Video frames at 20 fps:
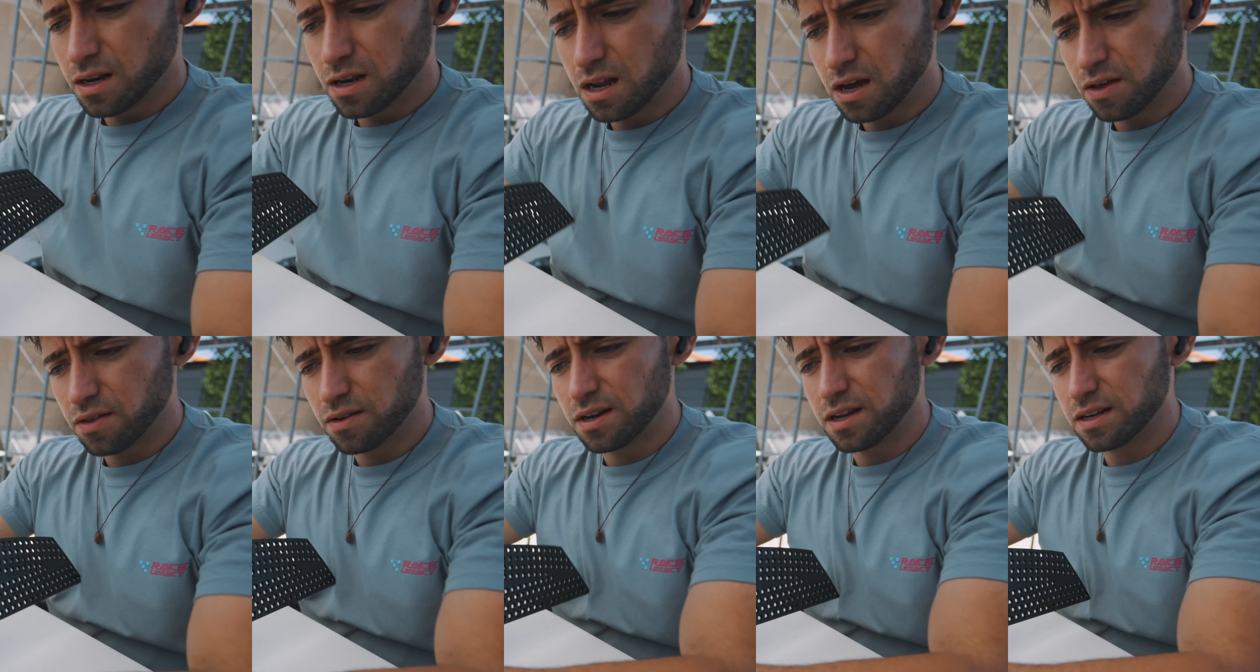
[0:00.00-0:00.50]

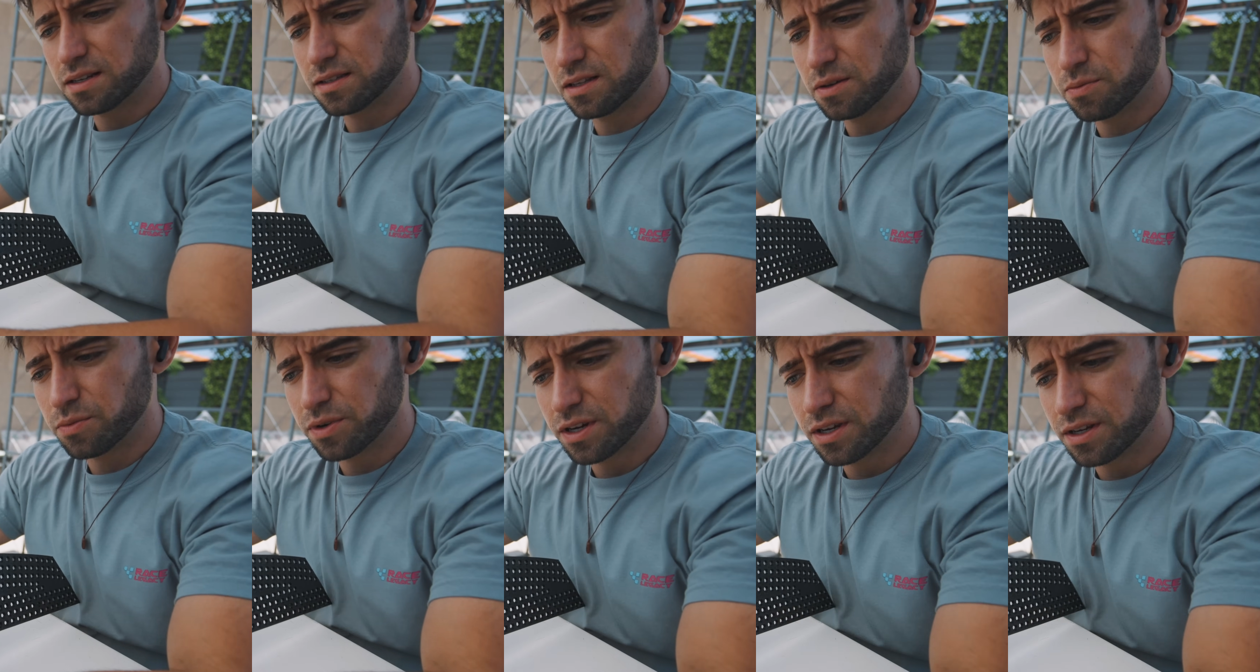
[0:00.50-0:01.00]
Now the next
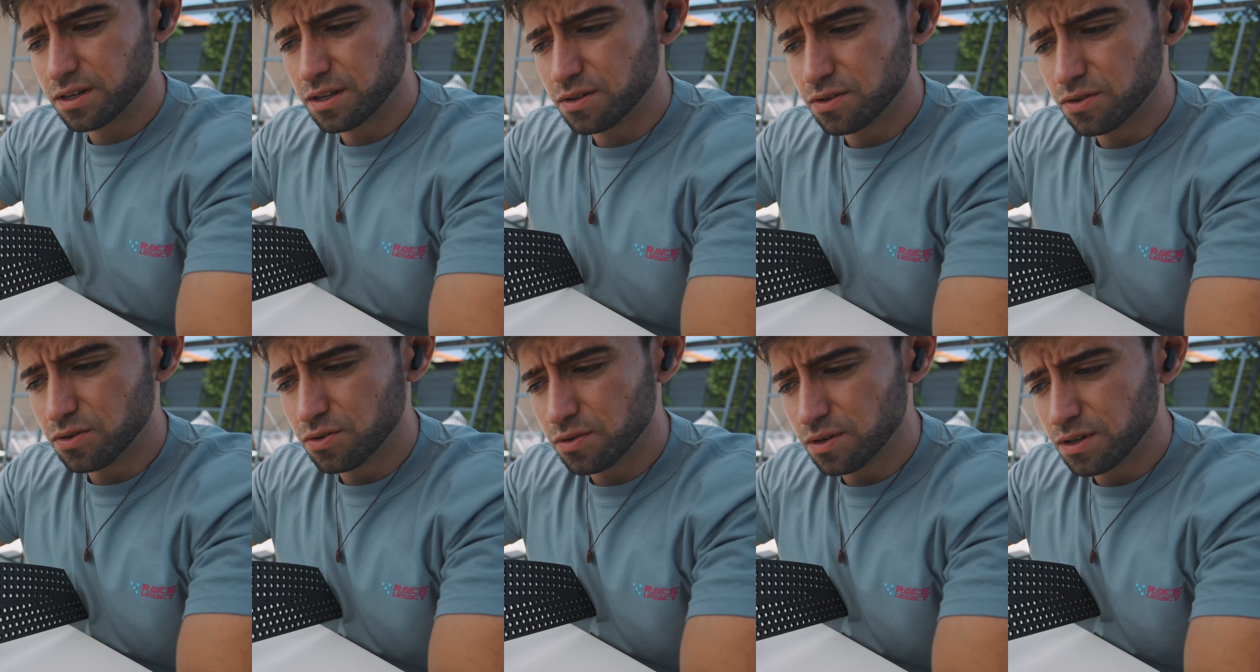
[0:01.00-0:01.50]
thing we're gonna
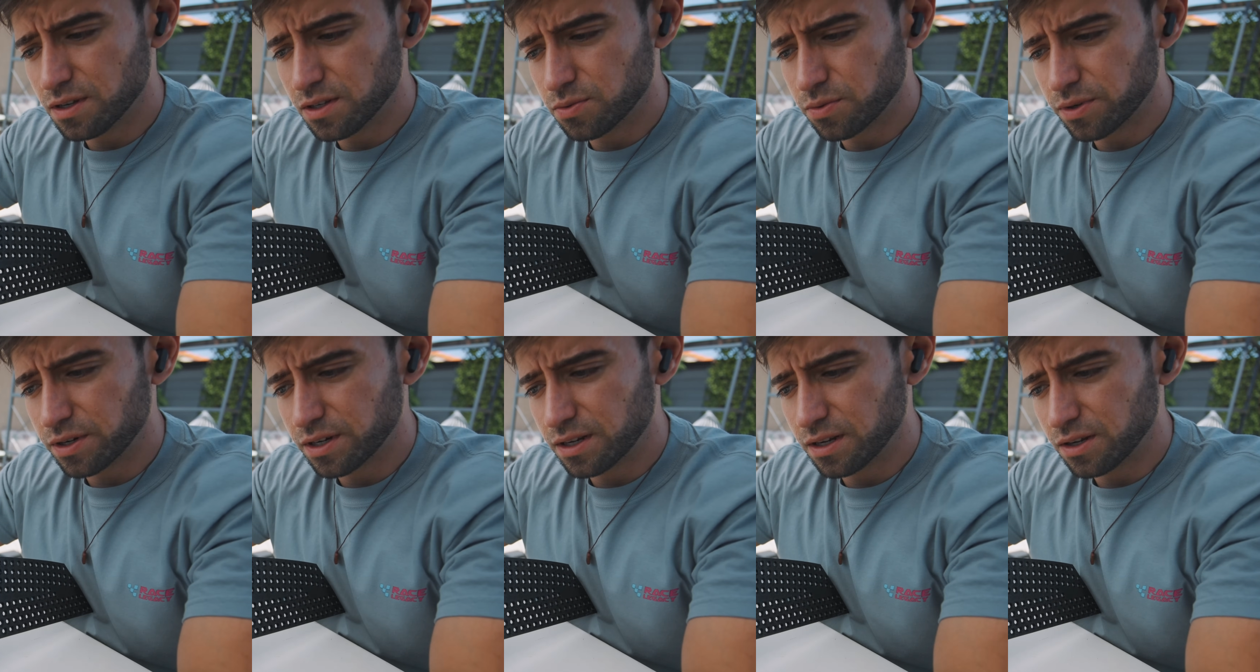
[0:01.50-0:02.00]
do is
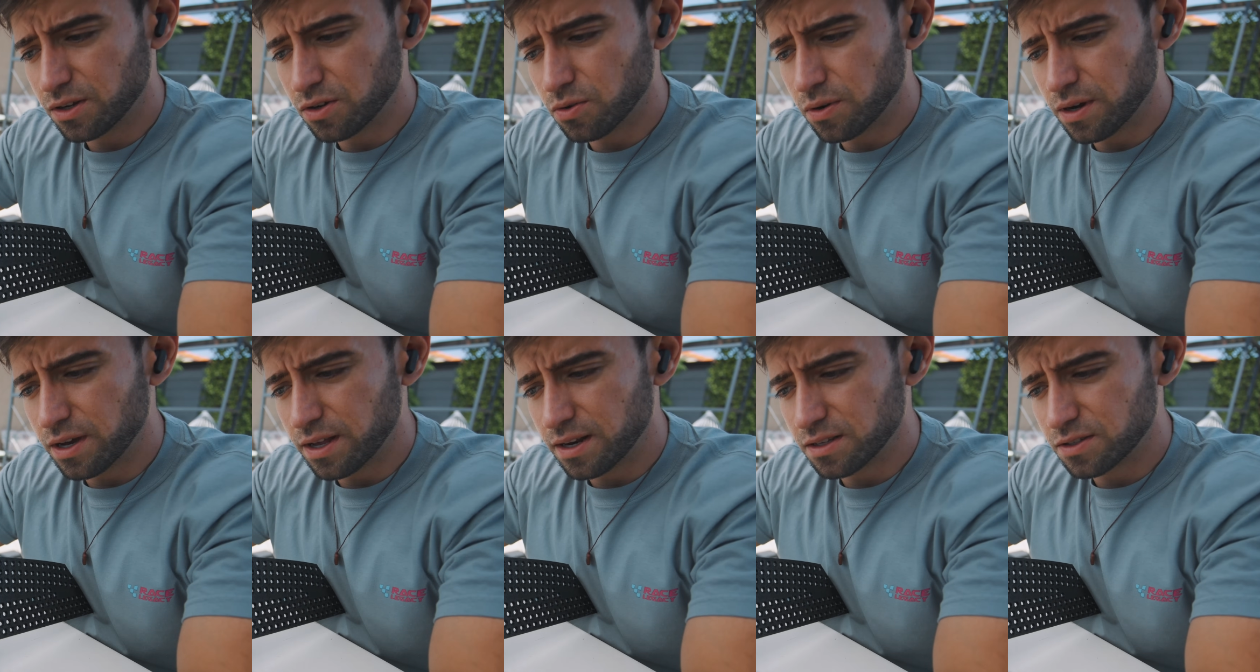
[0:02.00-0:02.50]
we're gonna go
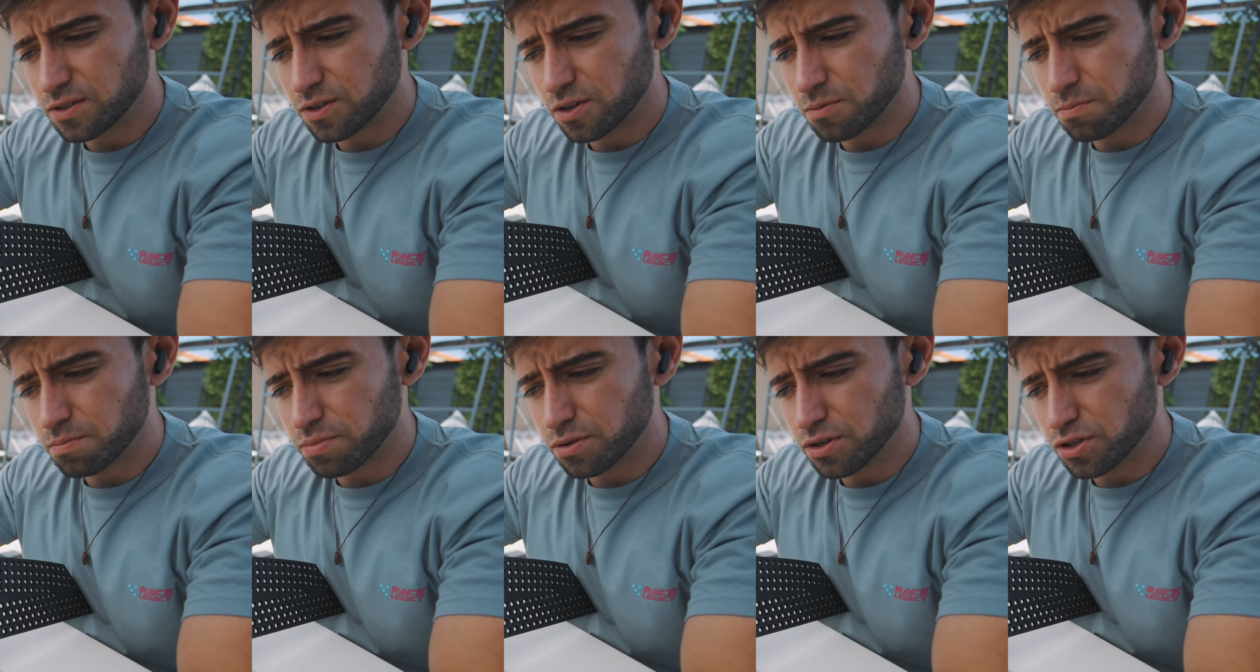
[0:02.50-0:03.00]
ahead and
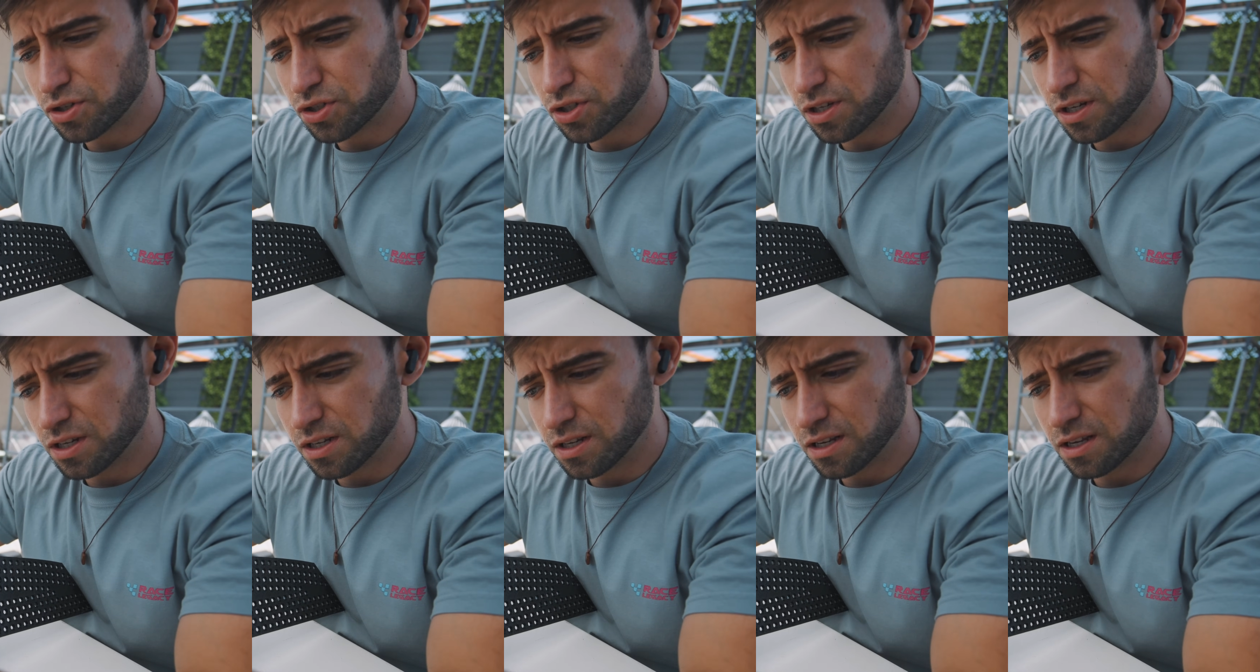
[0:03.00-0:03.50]
start
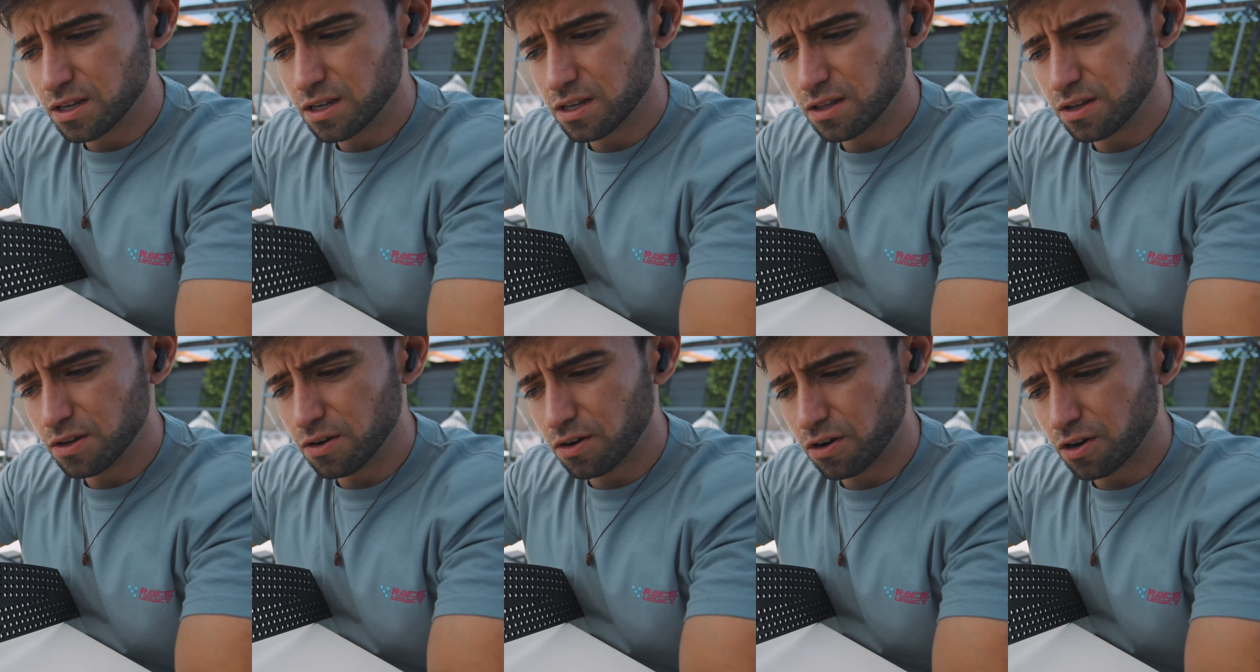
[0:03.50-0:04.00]
pushing
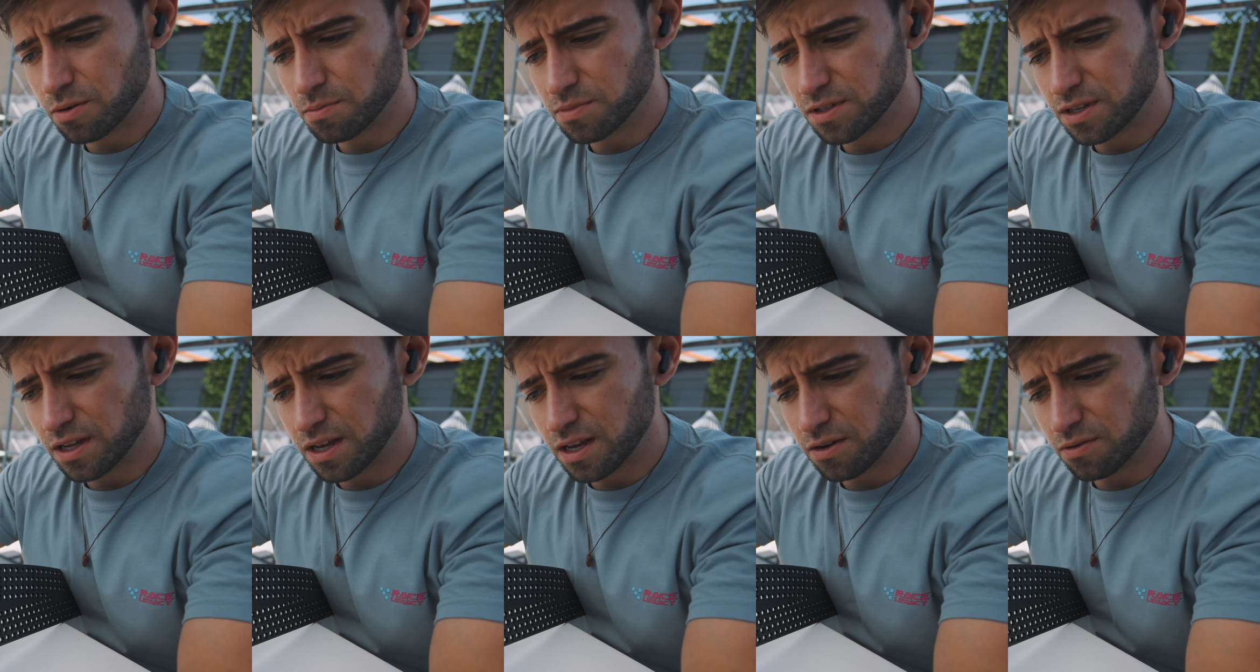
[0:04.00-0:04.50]
the arms
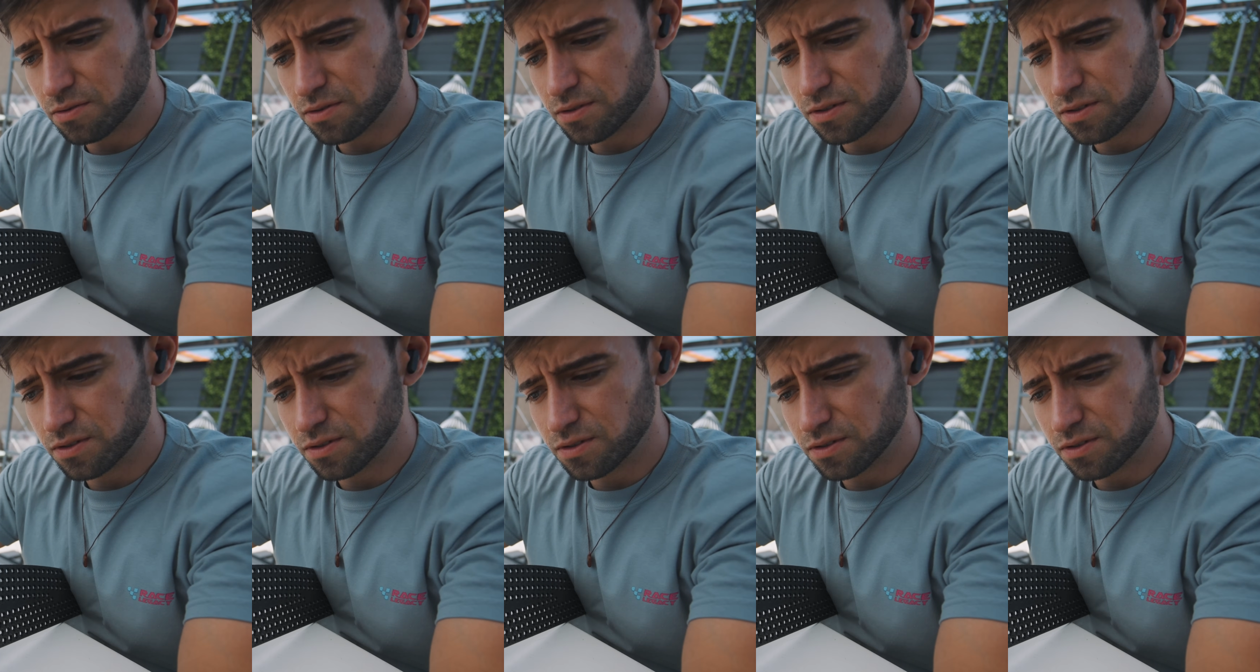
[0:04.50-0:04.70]
down.